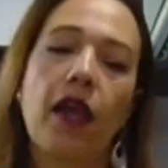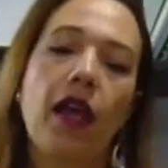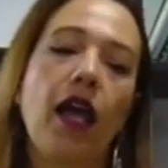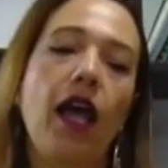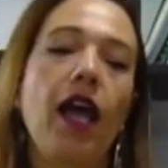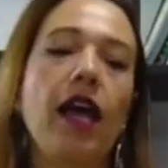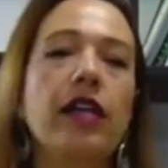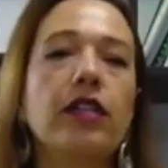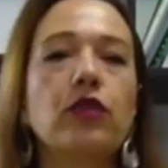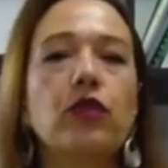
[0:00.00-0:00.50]

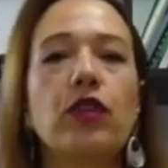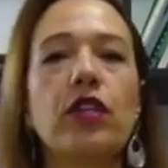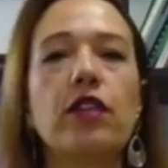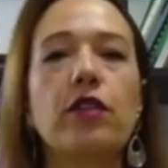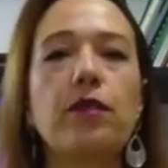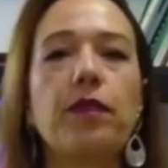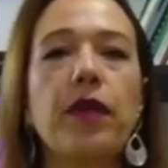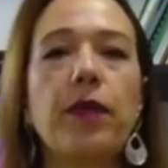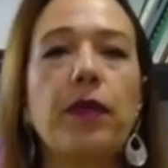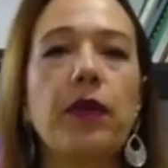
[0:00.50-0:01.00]
And
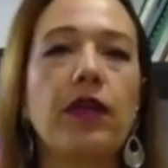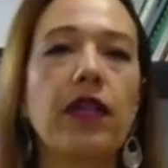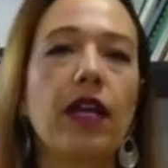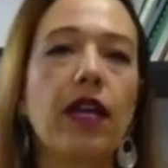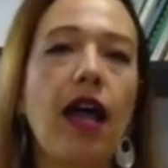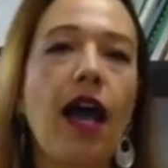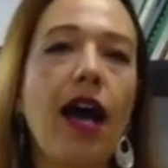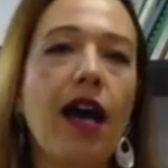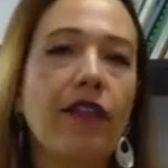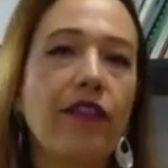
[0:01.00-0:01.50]
with people that
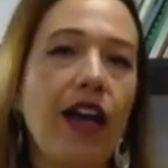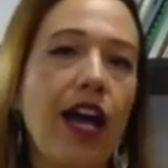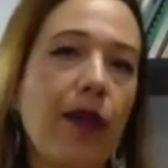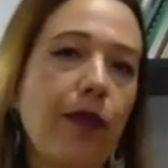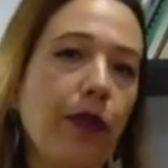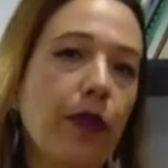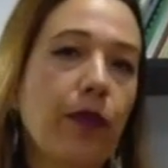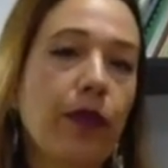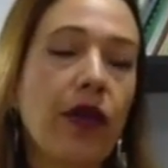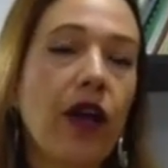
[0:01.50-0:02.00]
have
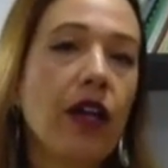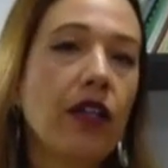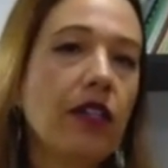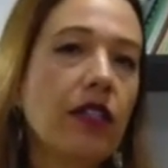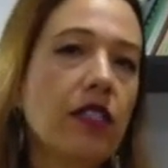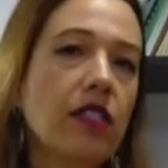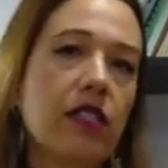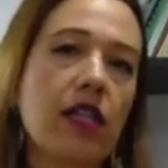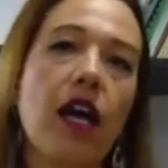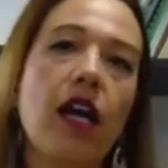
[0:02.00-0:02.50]
Apple
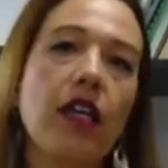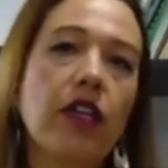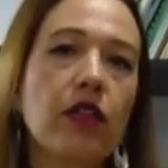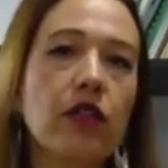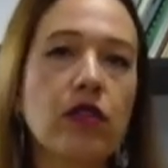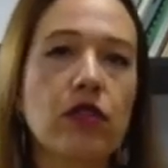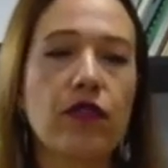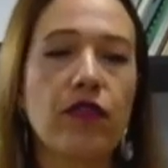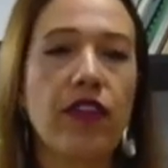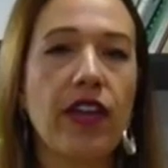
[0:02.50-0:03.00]
products, I
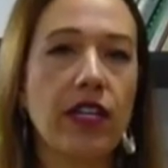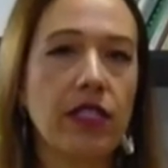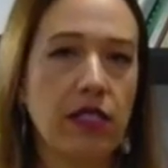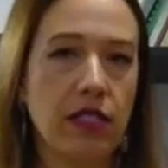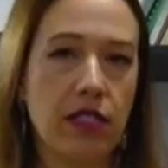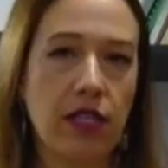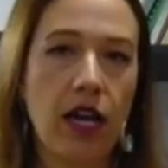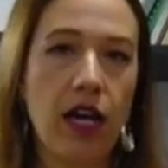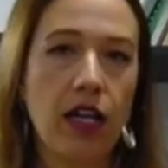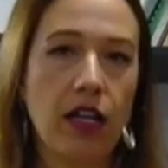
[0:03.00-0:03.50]
use
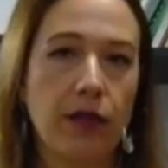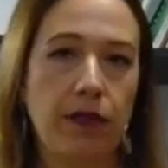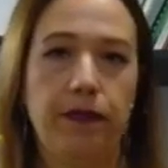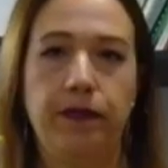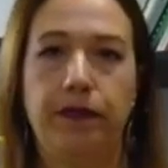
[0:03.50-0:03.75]
FaceTime,